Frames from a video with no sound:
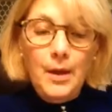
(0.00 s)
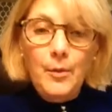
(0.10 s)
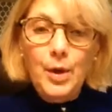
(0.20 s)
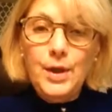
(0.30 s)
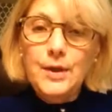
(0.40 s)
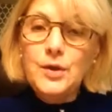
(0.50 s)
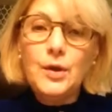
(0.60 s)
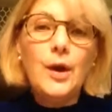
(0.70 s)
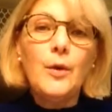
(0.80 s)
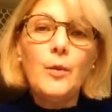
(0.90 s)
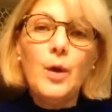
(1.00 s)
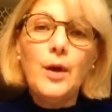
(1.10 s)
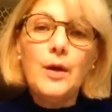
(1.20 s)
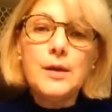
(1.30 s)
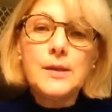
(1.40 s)
put it into your own
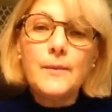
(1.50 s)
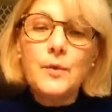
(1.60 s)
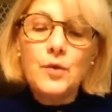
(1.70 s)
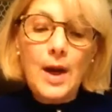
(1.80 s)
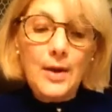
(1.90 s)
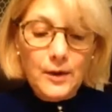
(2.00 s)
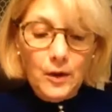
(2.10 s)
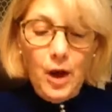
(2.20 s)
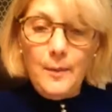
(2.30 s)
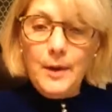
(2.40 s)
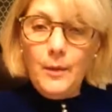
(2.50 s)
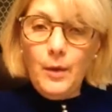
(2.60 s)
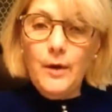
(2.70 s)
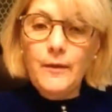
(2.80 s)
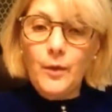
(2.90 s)
words, try not to copy it
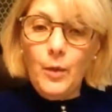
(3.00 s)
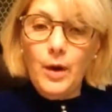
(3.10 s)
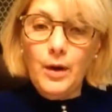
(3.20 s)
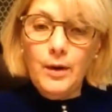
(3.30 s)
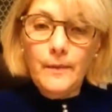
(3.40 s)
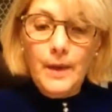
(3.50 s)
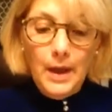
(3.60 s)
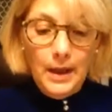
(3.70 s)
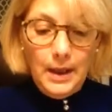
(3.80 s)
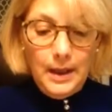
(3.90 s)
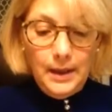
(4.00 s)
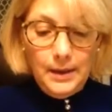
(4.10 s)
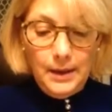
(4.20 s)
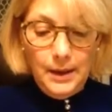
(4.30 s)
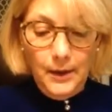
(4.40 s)
word for word. Again,
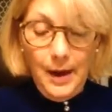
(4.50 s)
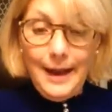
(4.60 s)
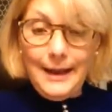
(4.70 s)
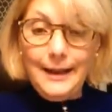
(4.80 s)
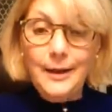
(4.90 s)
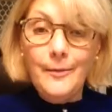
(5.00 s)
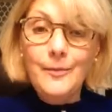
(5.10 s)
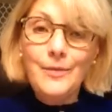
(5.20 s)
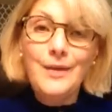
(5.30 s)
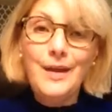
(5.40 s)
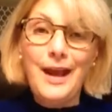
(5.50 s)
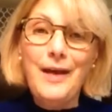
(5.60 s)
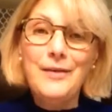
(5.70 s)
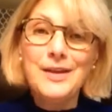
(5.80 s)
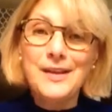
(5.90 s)
I
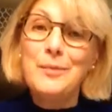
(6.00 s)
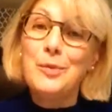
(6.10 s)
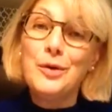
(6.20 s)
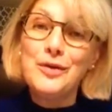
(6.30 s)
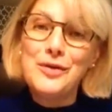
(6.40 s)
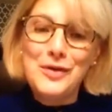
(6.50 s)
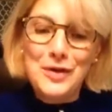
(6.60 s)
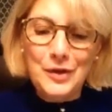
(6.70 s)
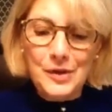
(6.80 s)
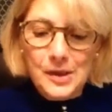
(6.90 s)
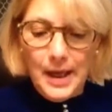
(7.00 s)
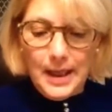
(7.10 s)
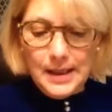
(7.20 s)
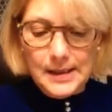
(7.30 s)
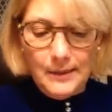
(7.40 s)
have the same book as you do, so I
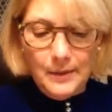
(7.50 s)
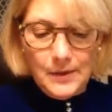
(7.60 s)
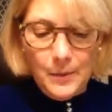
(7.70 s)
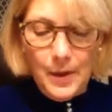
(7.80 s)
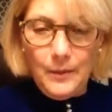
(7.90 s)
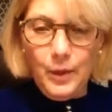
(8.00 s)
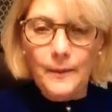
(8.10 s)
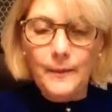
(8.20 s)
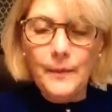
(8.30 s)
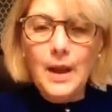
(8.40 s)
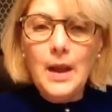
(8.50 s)
can see what's been written.